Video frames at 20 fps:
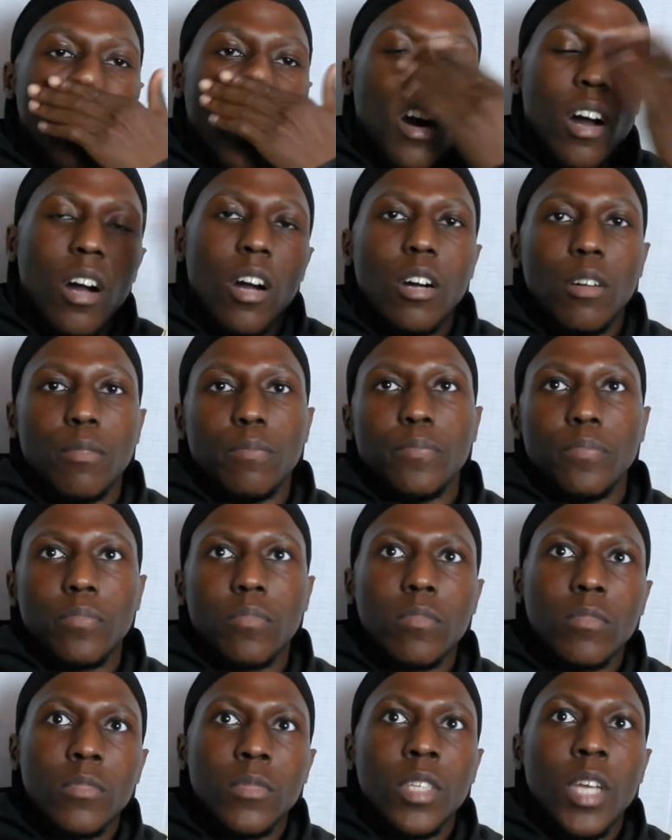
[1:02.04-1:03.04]
but um
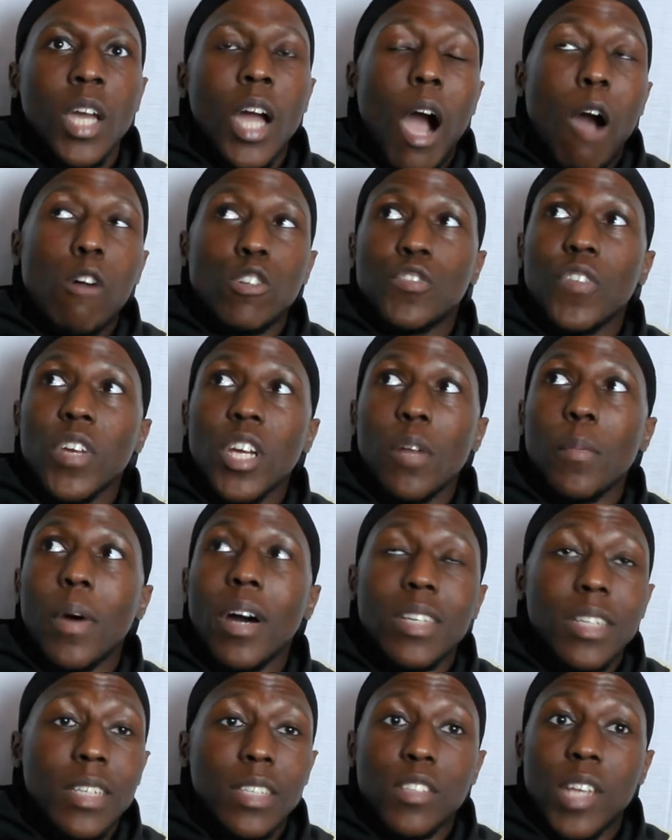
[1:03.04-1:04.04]
I was thinking
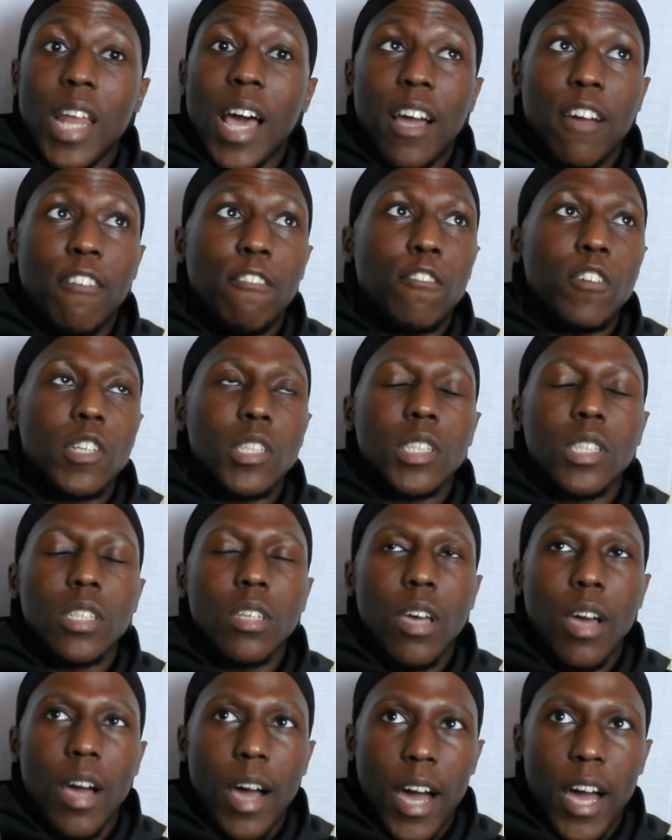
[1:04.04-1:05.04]
about this like for
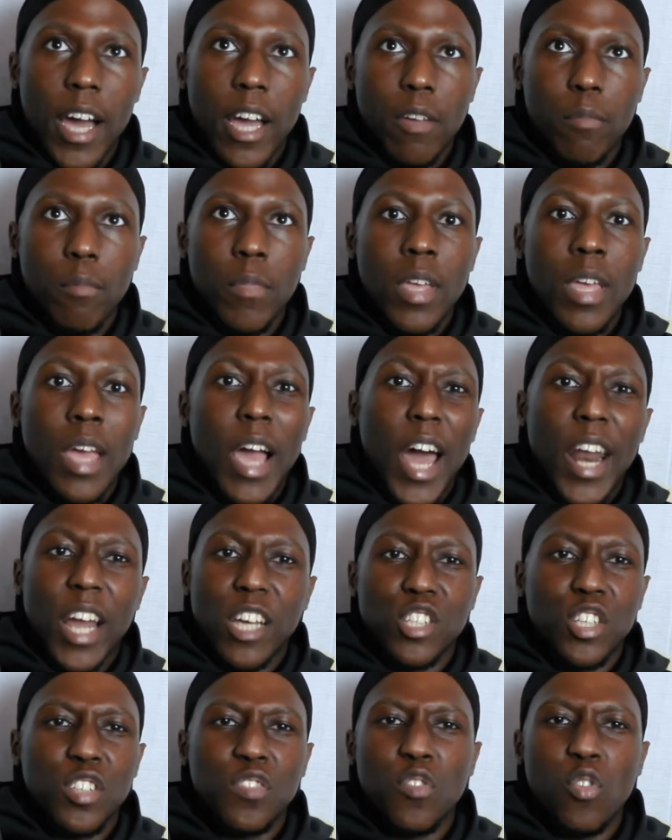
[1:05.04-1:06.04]
time, and
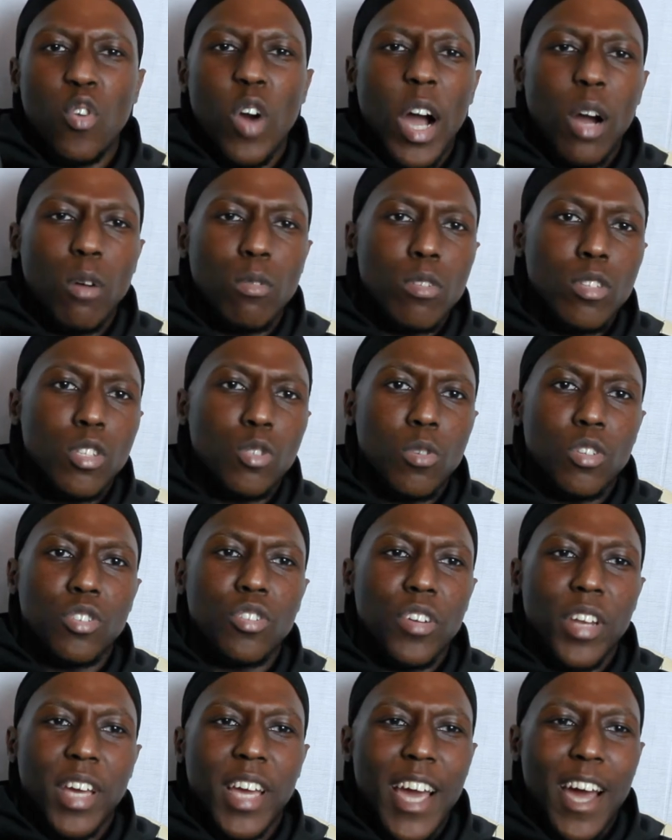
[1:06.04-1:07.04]
I just thought I would
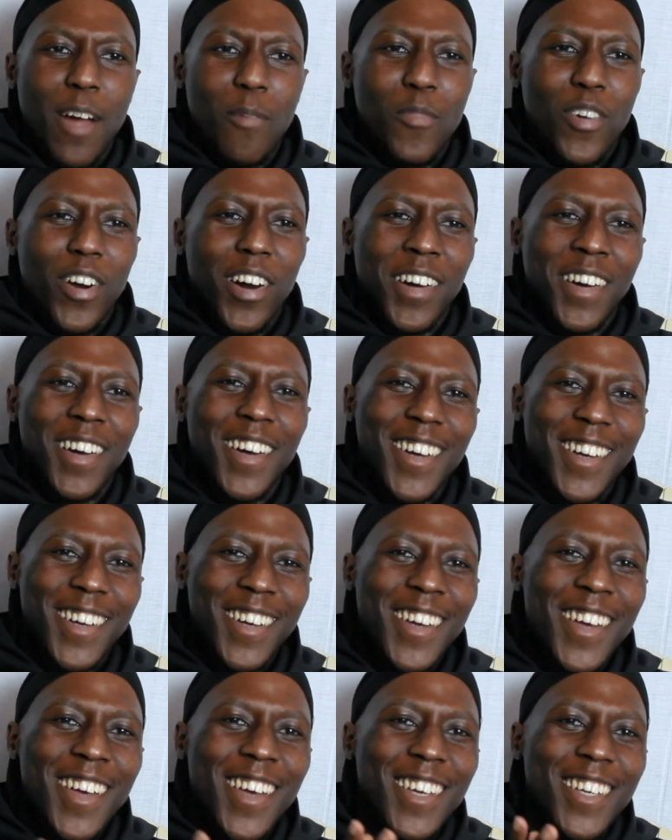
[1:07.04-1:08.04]
switch on the camera
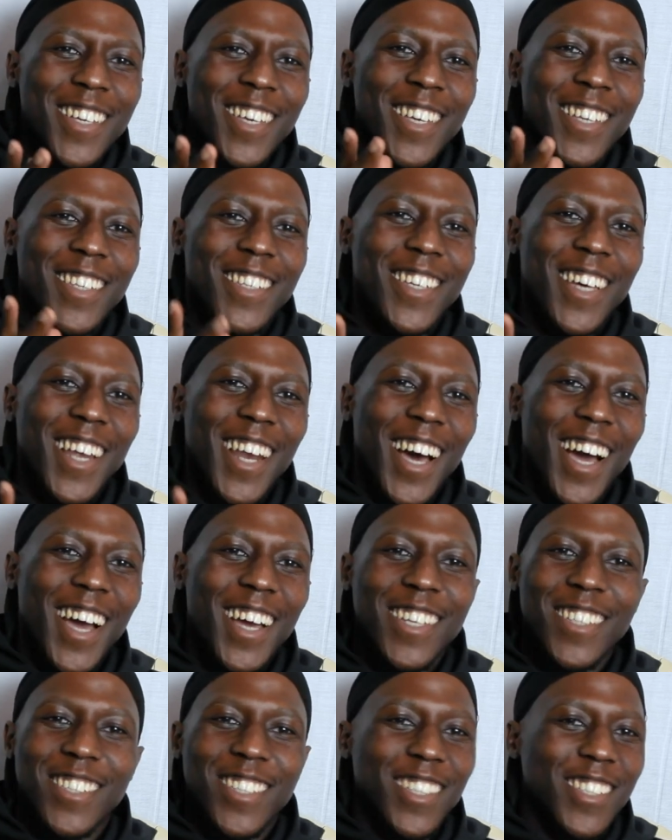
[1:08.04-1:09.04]
to
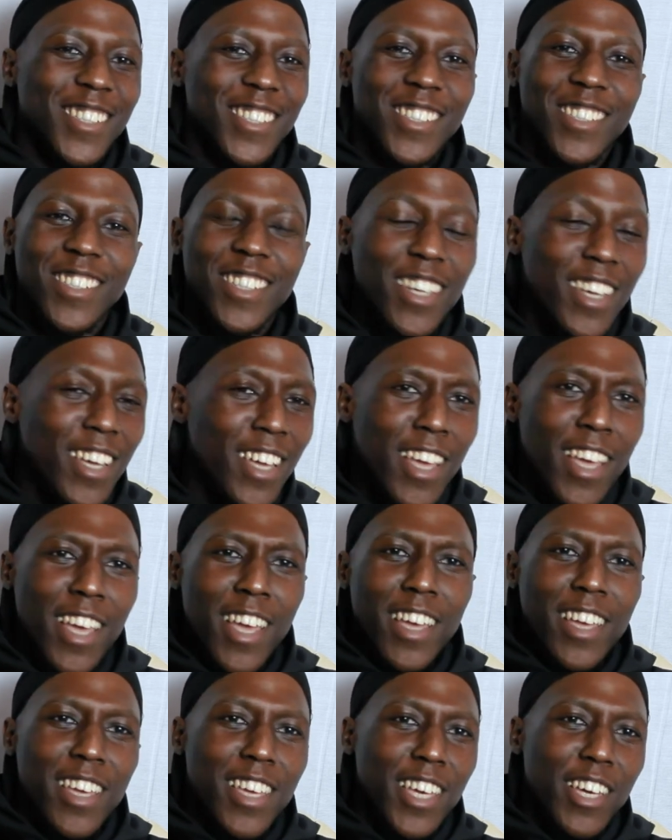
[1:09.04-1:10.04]
like just
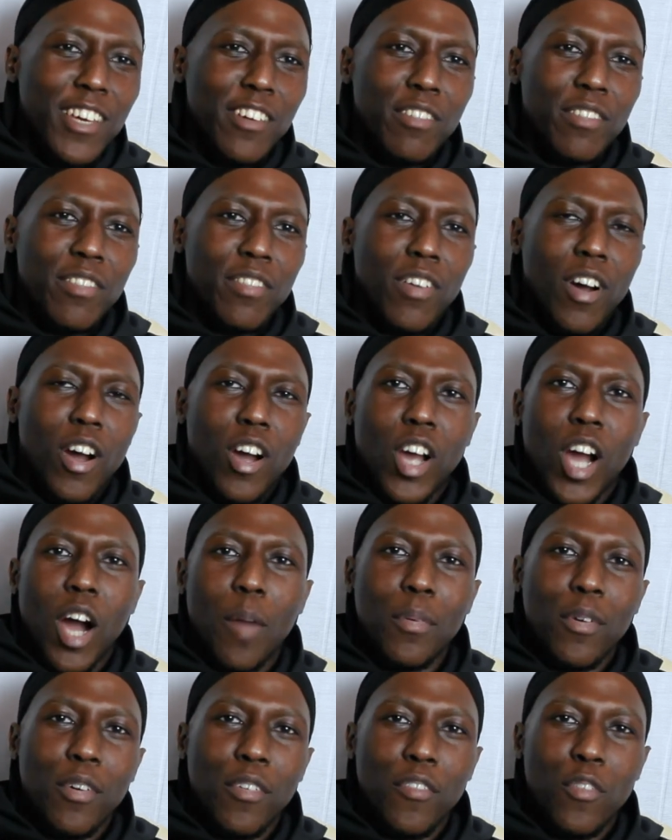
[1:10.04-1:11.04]
give a
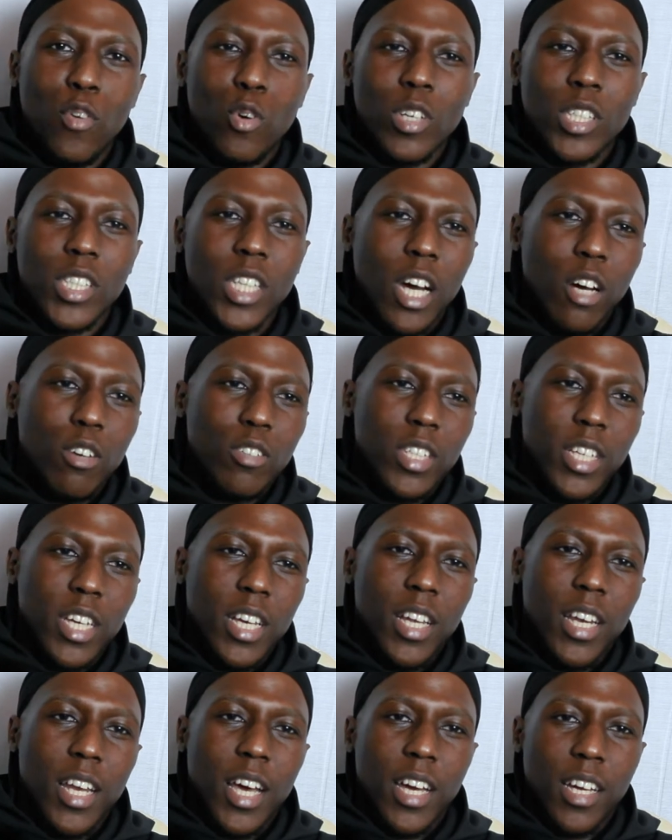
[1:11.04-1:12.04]
couple thoughts out
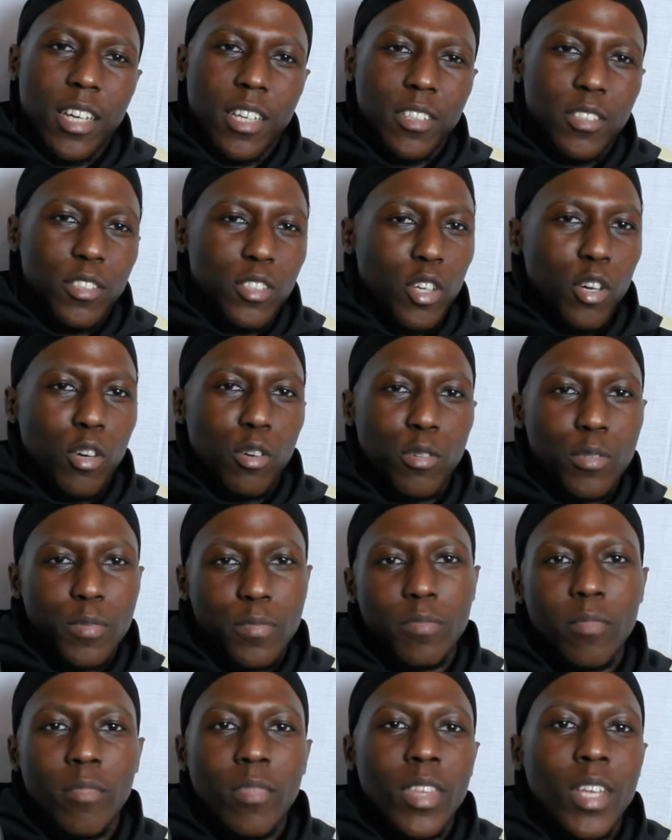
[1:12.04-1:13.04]
there, like, so
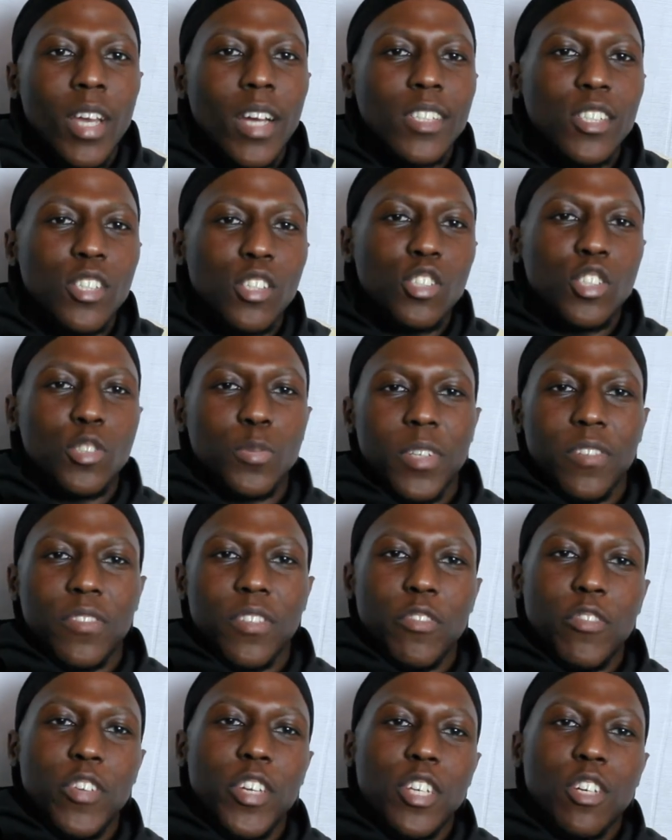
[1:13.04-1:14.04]
excuse me if
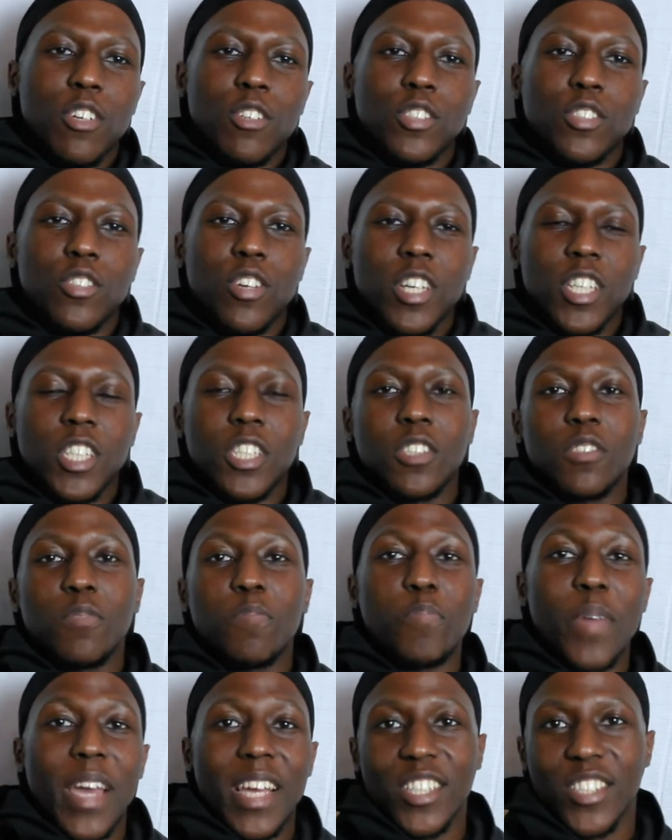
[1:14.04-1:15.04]
the video is not
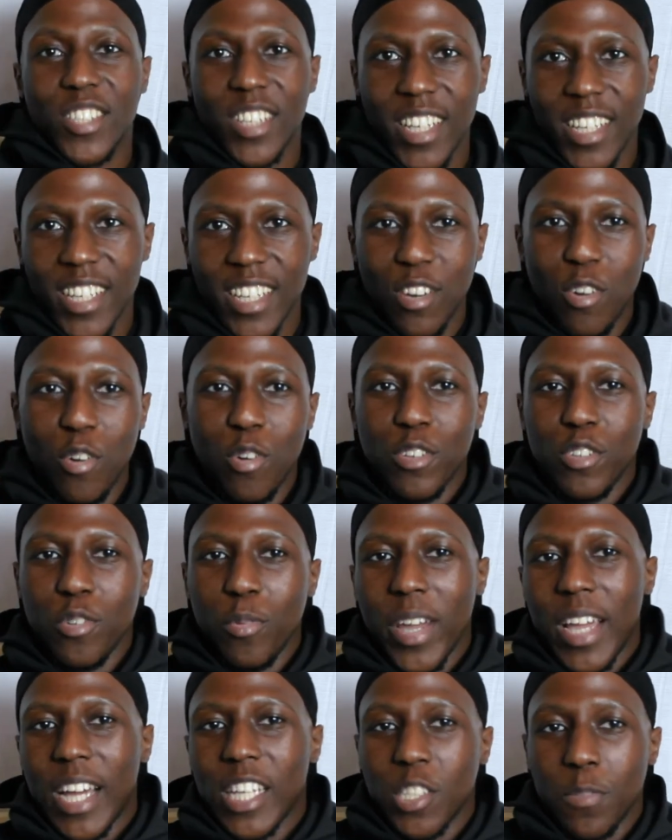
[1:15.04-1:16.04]
especially, or the
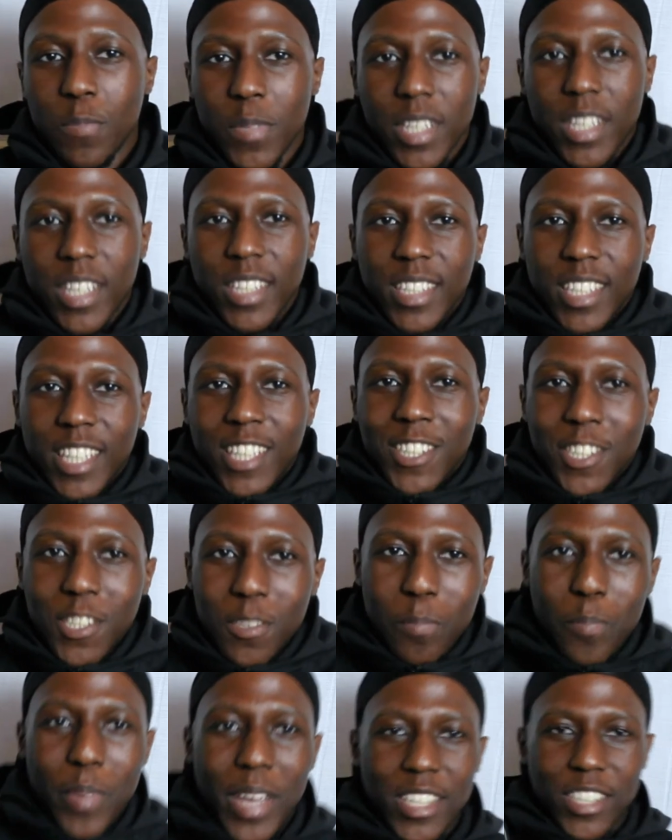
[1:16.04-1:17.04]
way I speak isn't
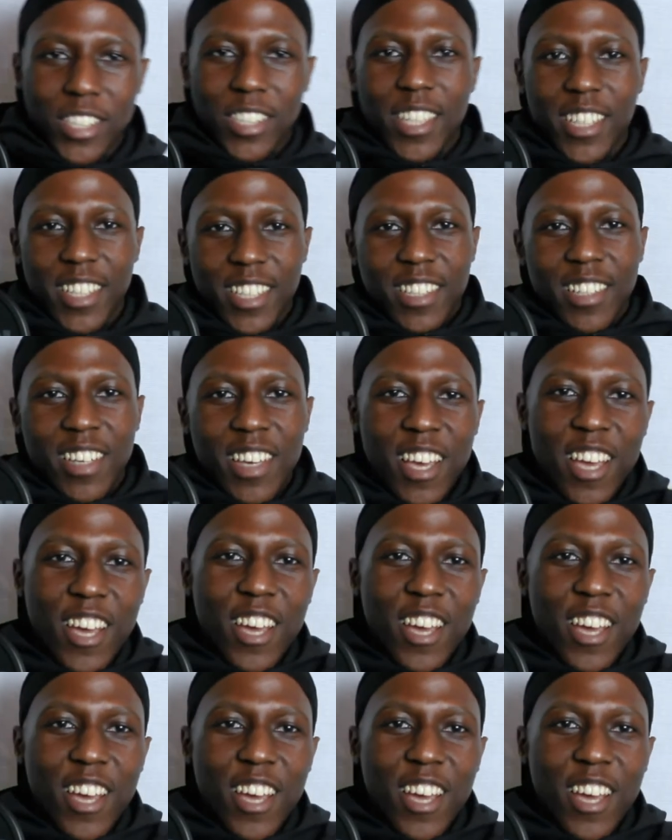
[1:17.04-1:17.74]
especially,